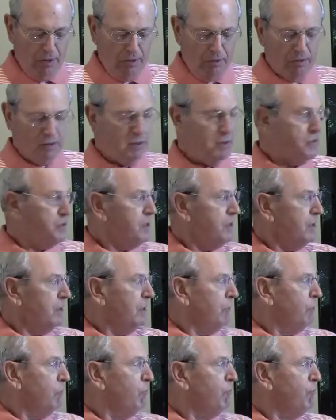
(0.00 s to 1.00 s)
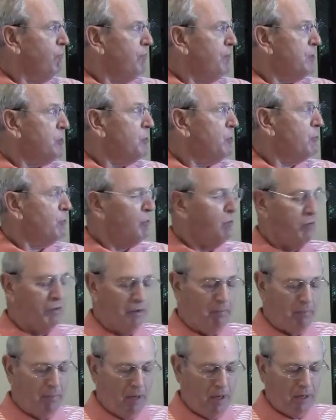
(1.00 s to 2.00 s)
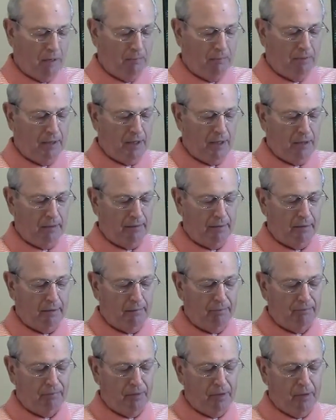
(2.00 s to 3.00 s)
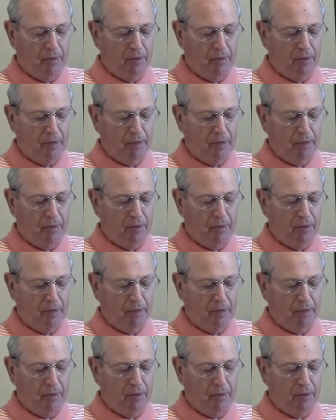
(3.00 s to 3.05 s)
You can see the little fish hook on the bottom down there.